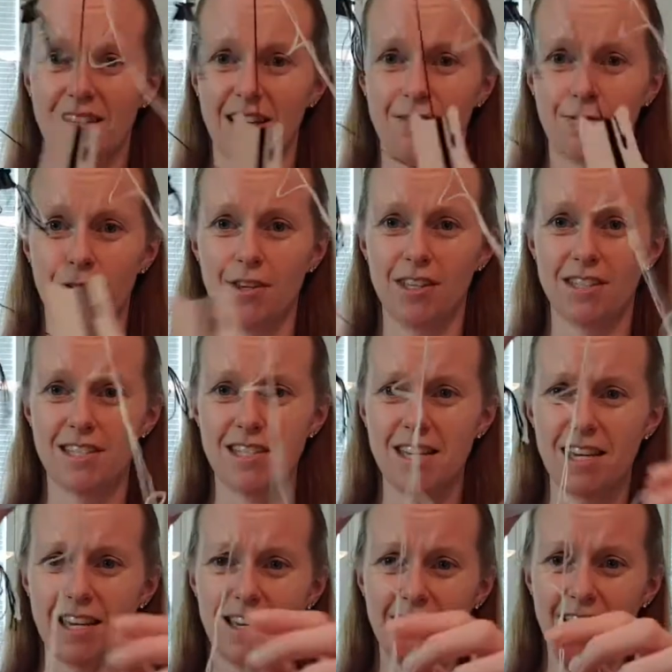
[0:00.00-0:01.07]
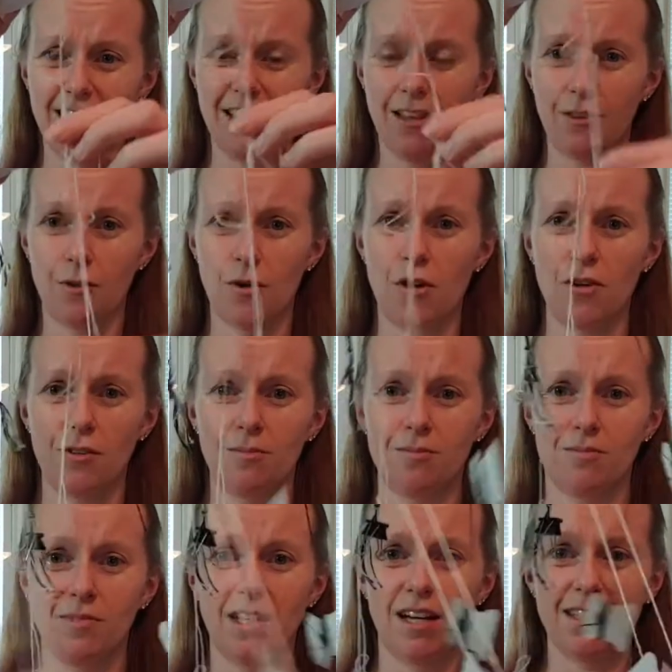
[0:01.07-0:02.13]
If you can see, they're all
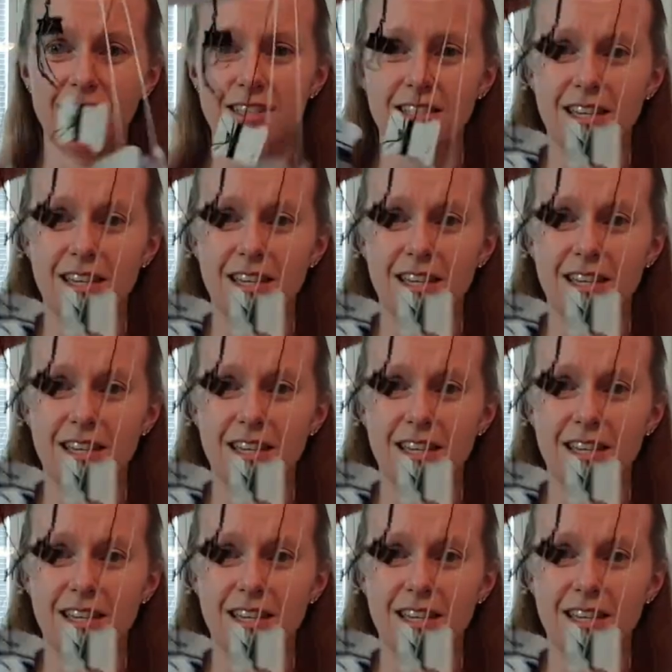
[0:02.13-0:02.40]
knotted